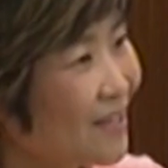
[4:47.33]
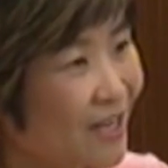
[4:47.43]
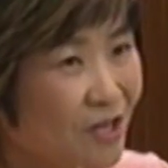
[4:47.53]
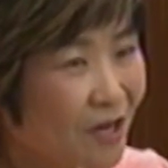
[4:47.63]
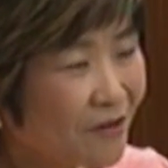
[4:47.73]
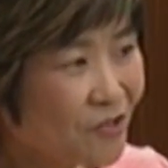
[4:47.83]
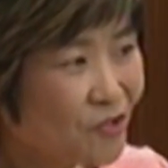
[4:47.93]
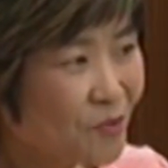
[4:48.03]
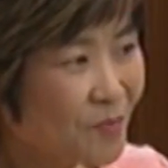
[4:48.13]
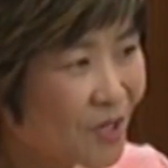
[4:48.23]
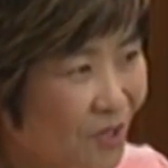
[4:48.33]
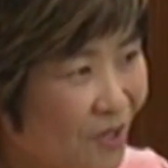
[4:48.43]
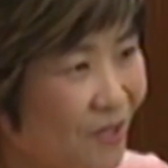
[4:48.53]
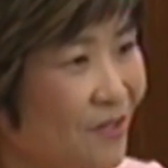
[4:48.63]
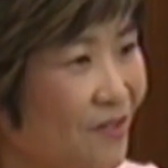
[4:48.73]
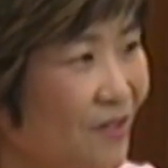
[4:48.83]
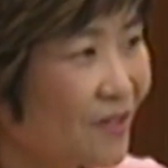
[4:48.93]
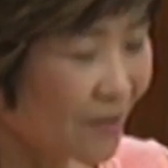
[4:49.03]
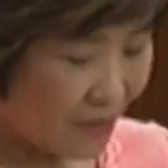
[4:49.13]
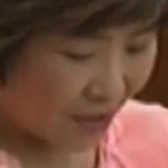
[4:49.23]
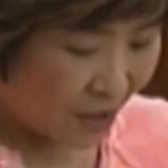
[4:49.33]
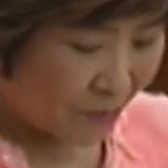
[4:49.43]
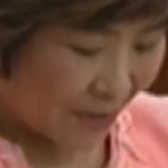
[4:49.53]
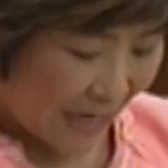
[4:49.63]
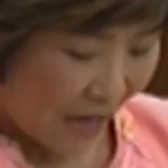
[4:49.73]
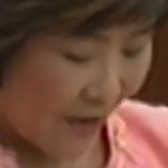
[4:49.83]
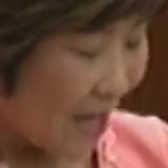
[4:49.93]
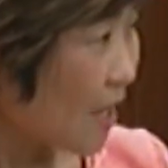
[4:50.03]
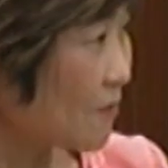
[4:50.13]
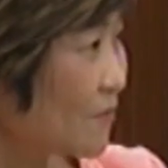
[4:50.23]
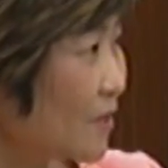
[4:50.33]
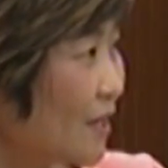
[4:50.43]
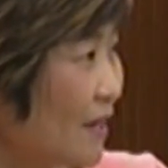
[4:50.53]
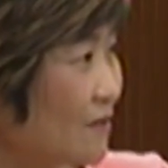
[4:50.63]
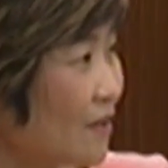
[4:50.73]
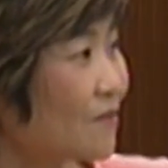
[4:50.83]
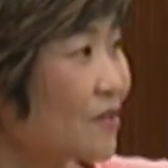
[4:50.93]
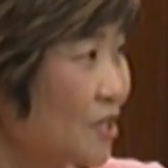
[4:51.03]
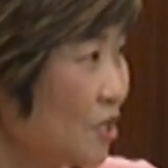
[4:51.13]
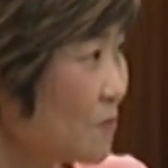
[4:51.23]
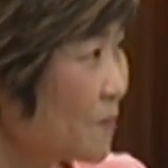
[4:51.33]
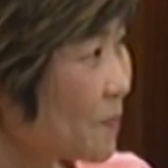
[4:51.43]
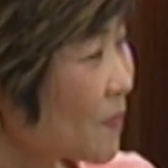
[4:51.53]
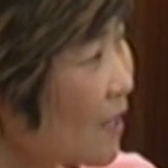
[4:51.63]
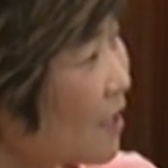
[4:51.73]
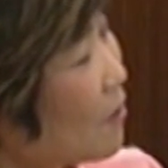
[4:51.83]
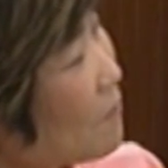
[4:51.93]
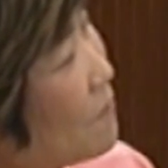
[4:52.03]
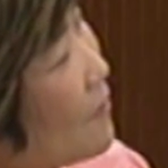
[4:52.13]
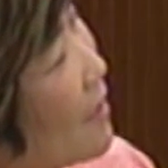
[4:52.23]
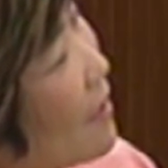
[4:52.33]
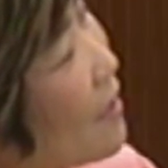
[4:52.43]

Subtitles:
Encouraging because here we now have another scheme, and hopefully at